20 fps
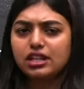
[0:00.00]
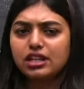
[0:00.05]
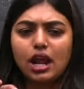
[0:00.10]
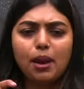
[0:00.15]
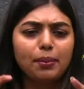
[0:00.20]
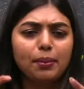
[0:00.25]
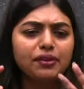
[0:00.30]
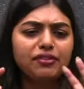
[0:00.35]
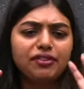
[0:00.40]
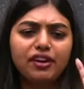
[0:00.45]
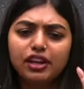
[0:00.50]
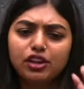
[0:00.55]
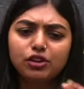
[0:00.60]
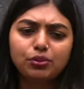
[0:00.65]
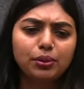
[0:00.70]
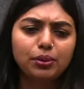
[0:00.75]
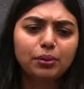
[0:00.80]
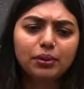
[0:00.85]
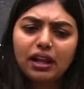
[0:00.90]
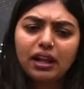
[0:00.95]
Rapid fire,
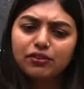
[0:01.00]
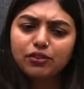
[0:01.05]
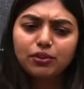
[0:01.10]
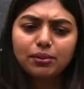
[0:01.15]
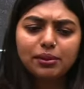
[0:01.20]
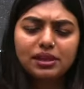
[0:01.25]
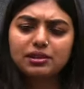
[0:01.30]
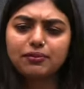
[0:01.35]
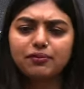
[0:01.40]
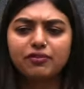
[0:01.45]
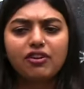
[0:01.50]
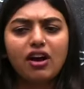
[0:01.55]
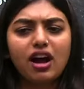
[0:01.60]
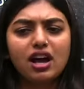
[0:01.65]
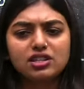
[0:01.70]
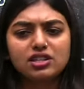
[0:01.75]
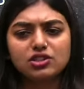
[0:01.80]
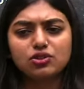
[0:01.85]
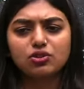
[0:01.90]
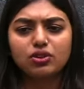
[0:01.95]
you people have to be fast.